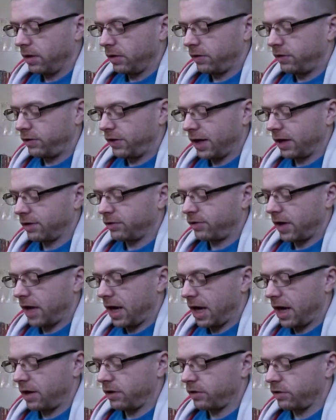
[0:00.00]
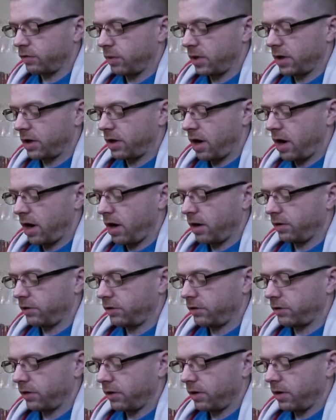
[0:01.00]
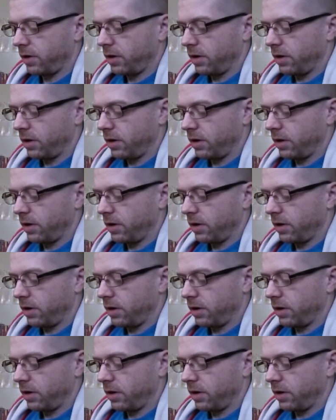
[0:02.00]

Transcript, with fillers: Six as regards